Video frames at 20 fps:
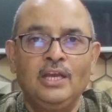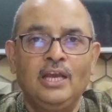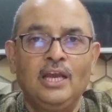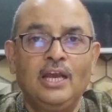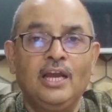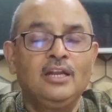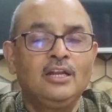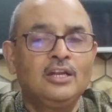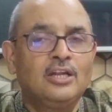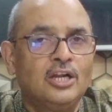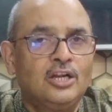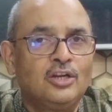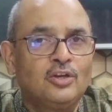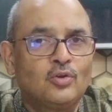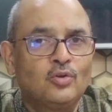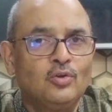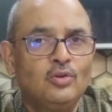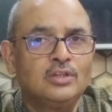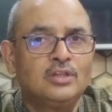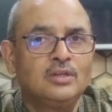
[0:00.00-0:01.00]
and
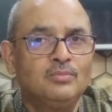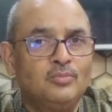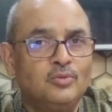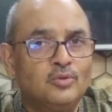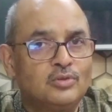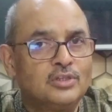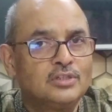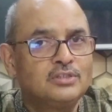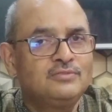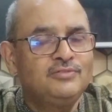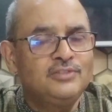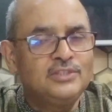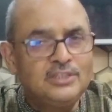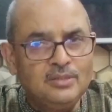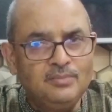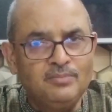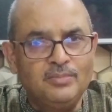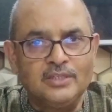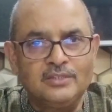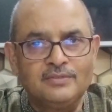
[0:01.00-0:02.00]
control the borders with
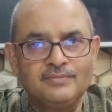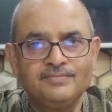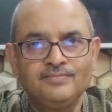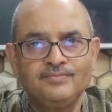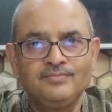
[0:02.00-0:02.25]
Tibet.